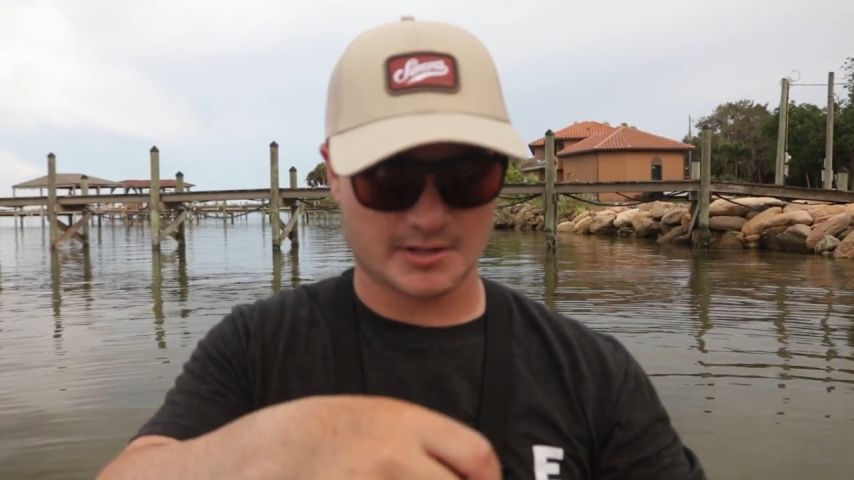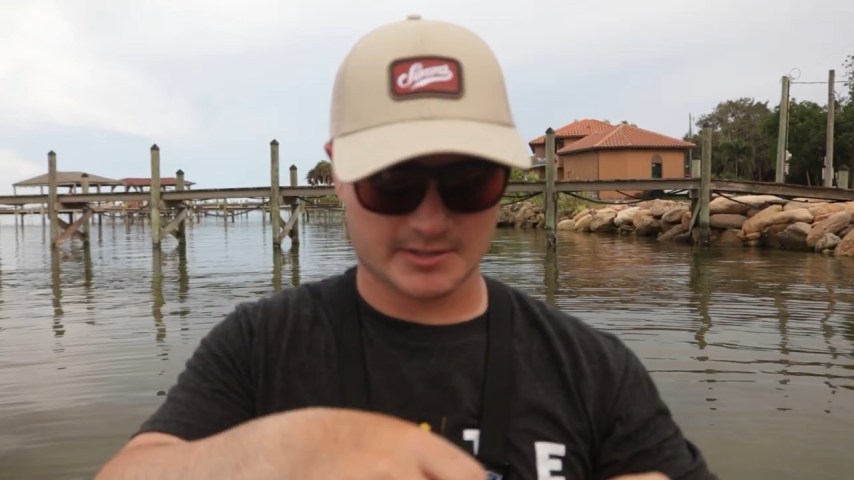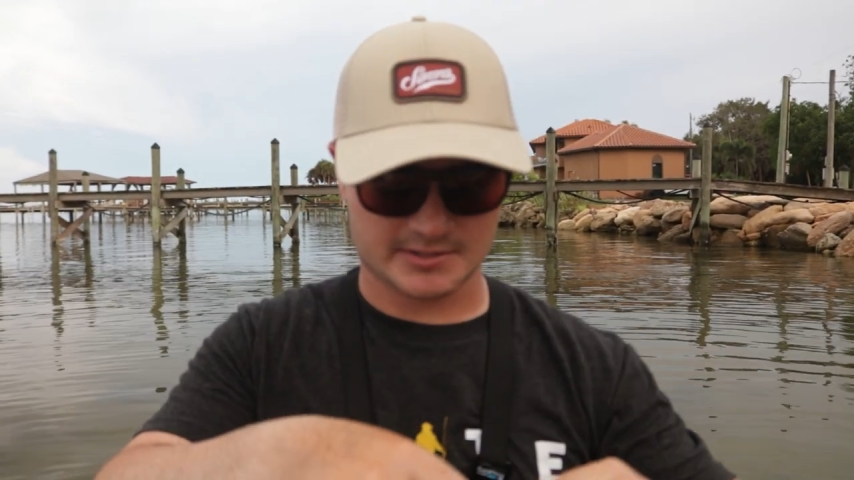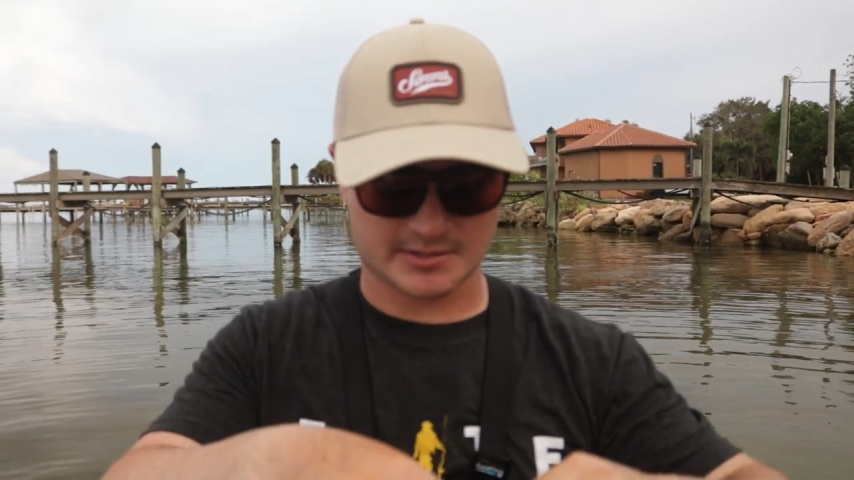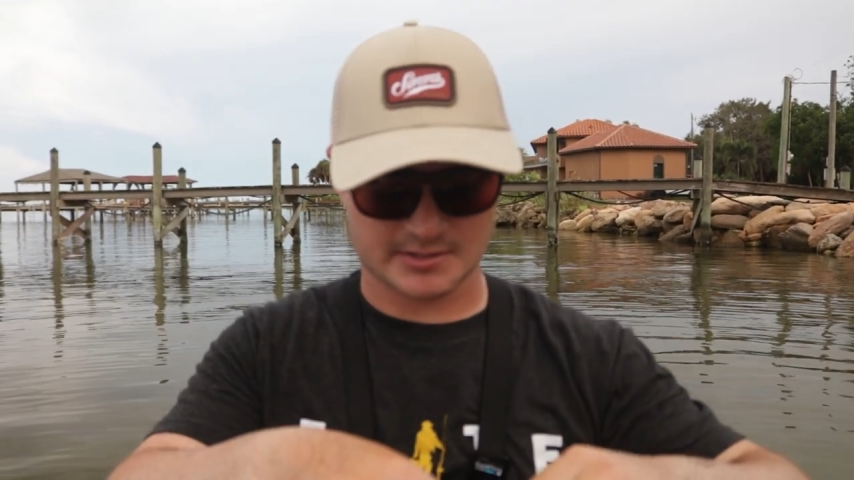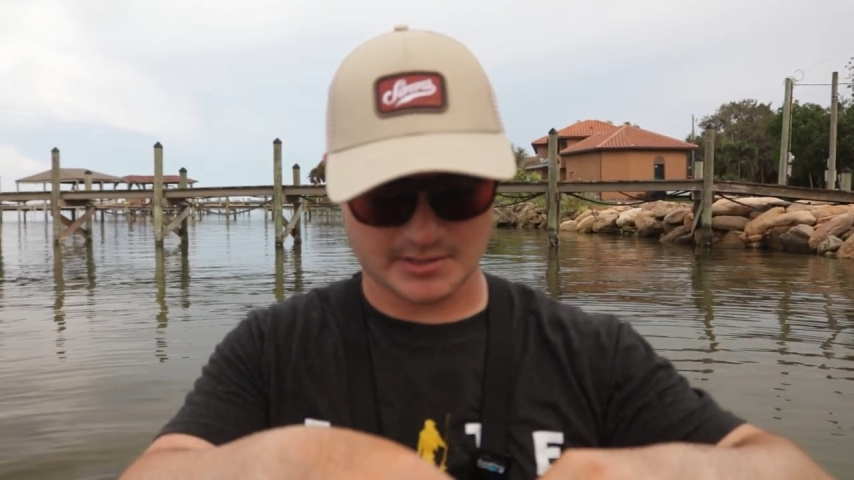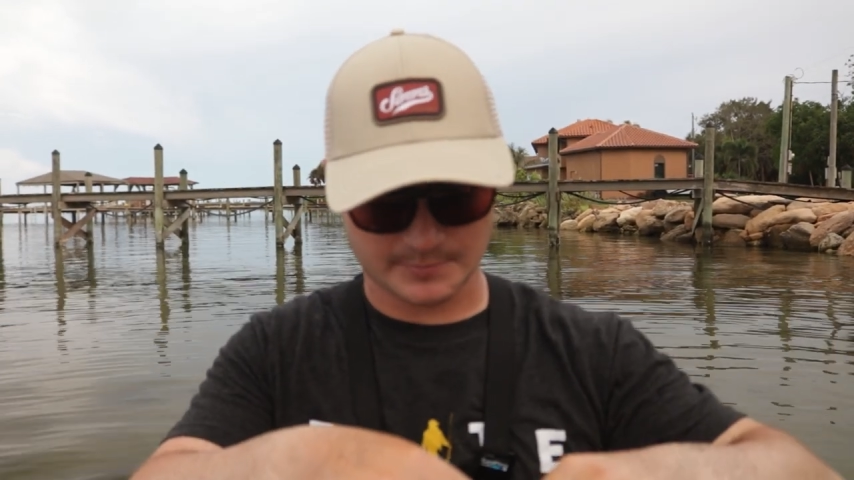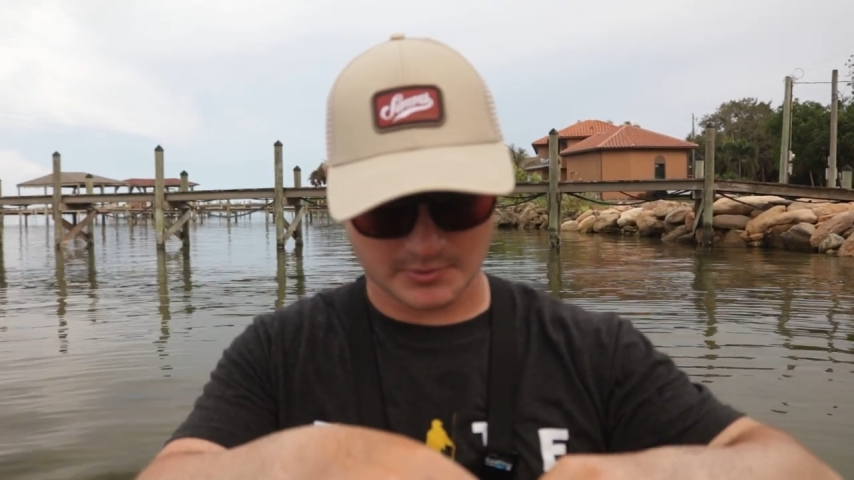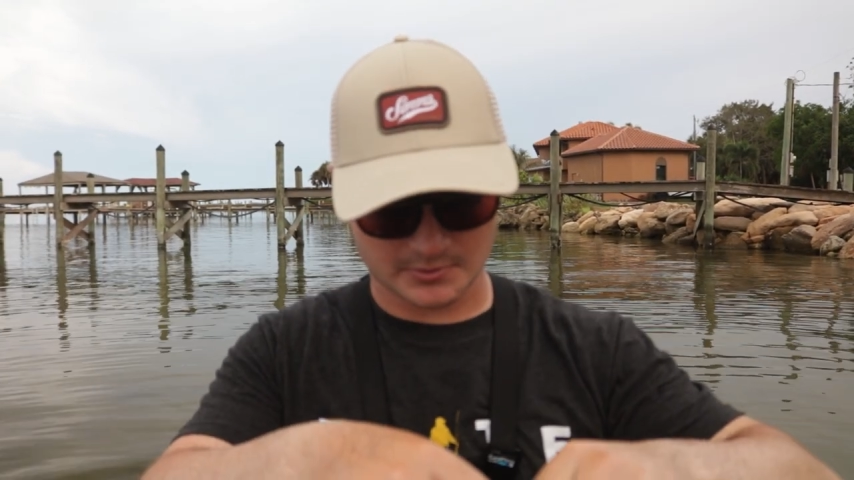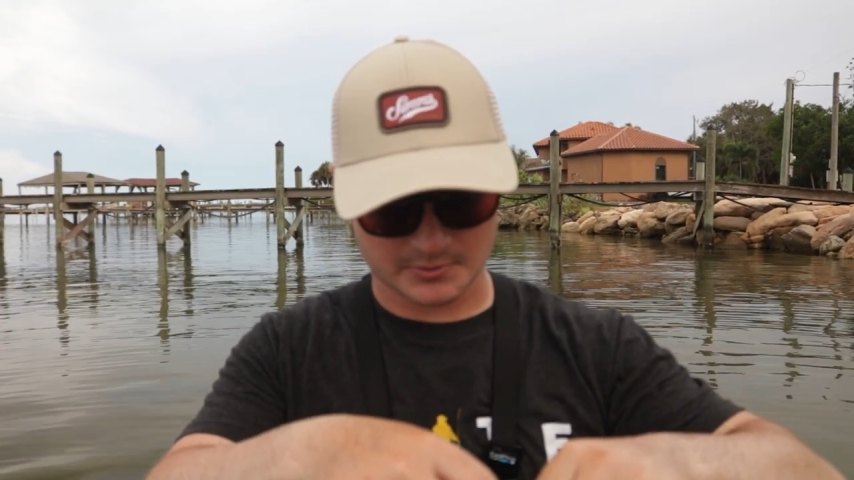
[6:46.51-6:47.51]
This is the
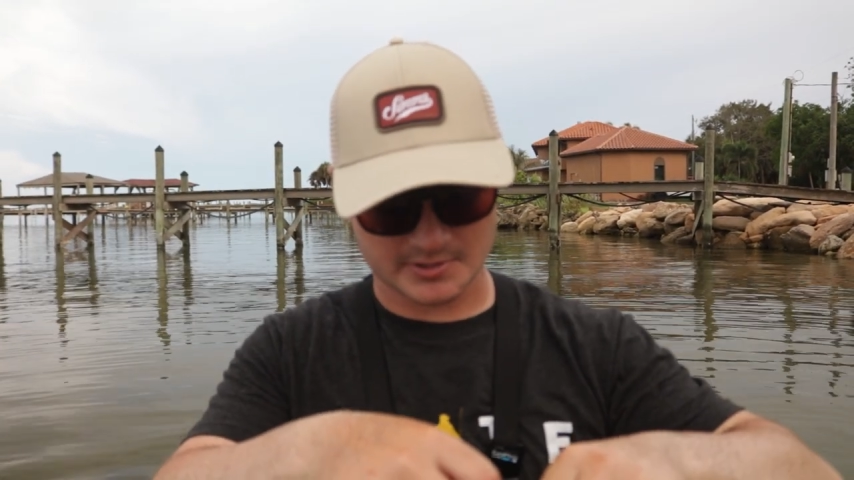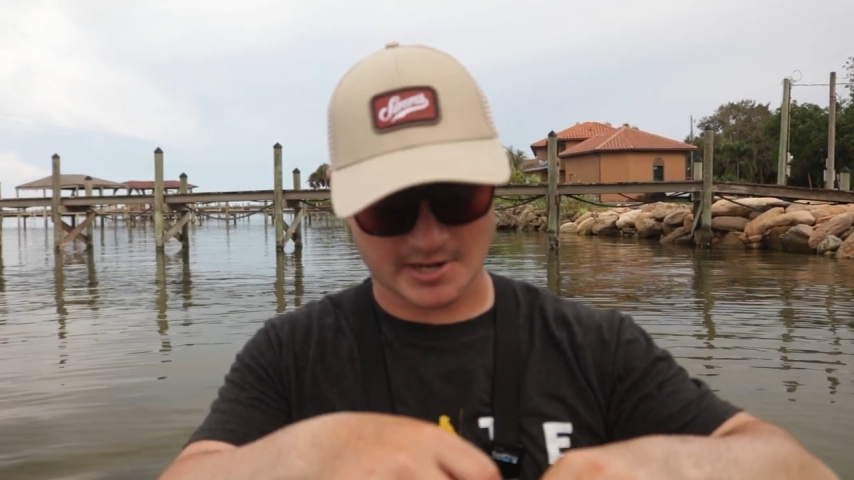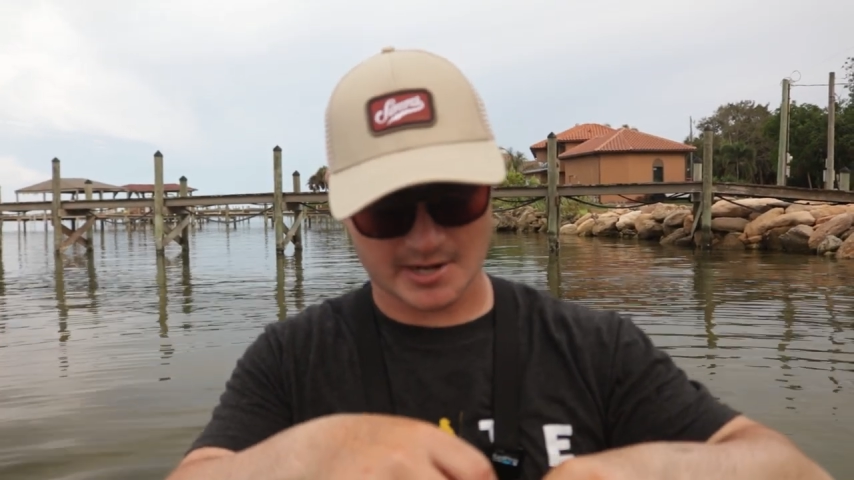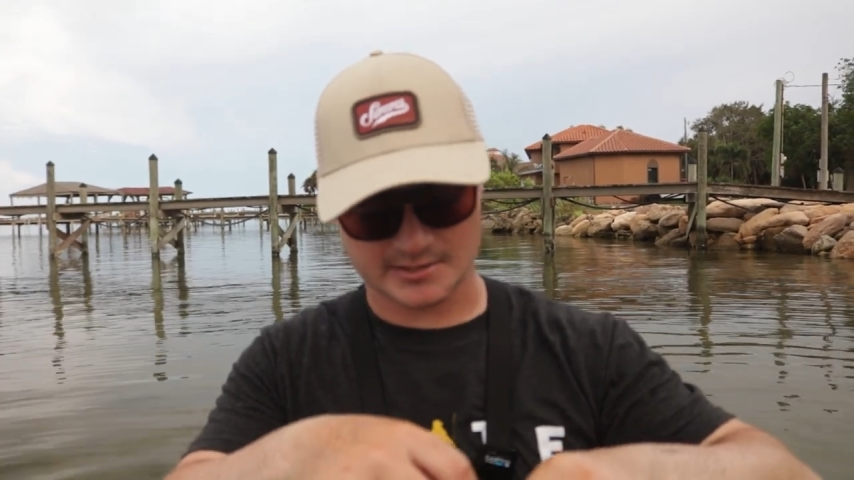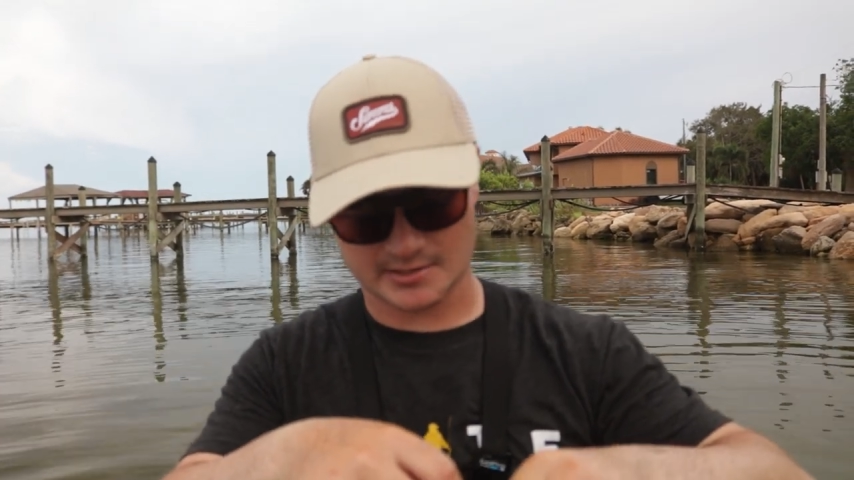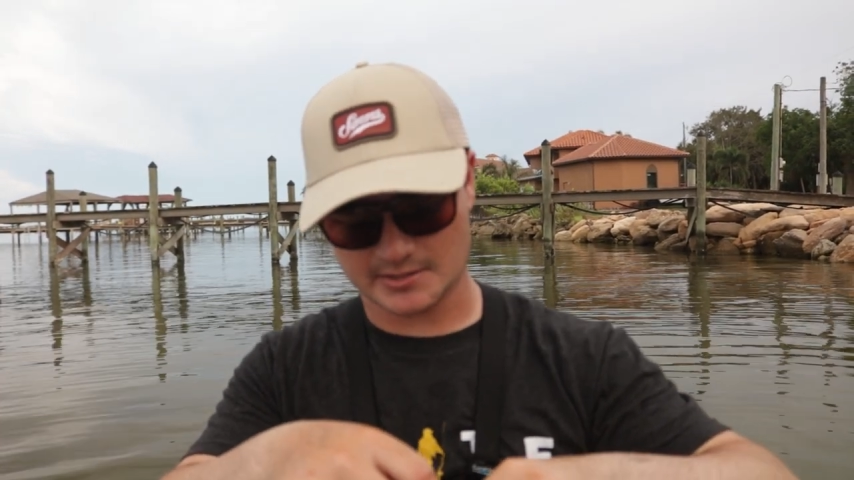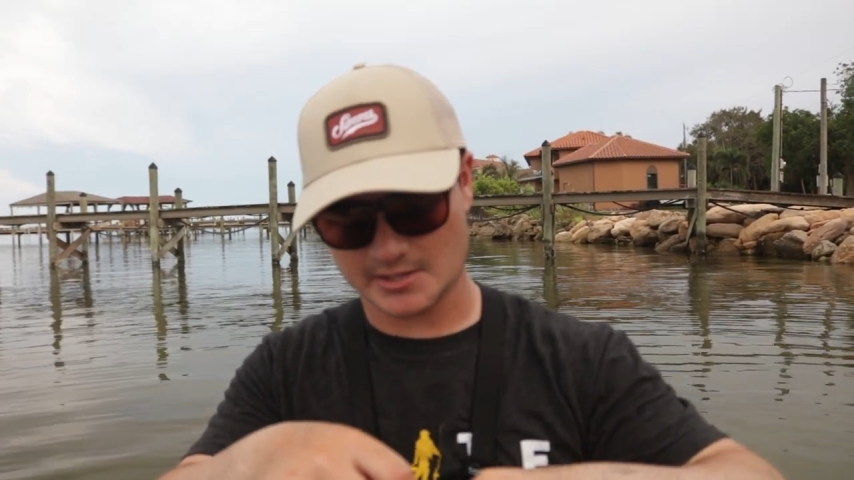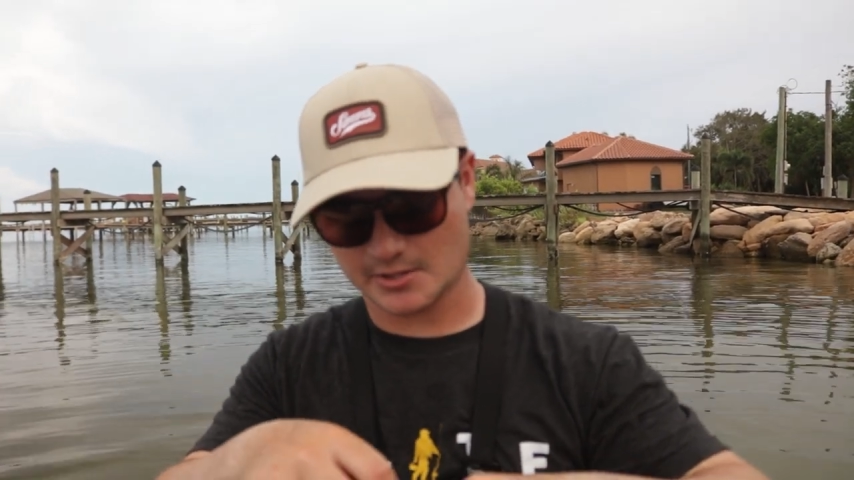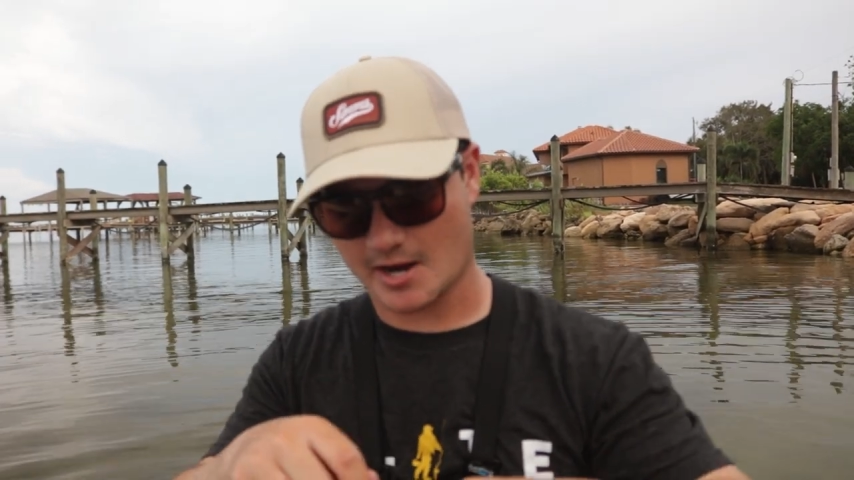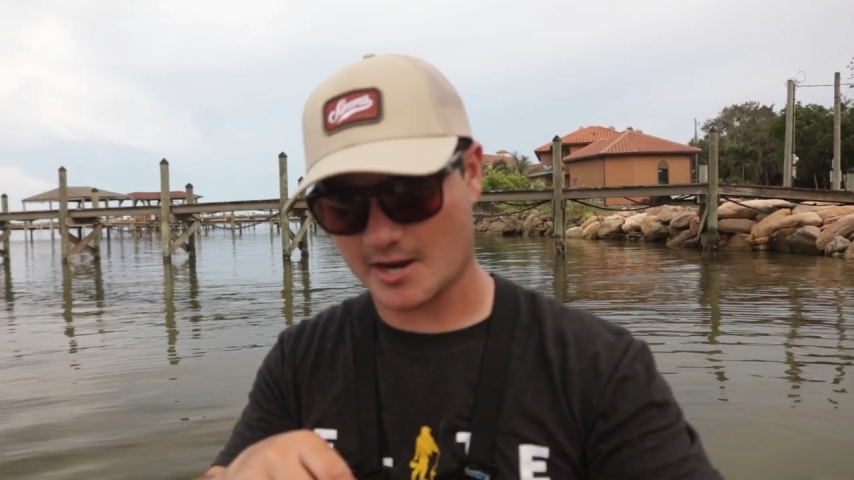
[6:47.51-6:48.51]
typical size leader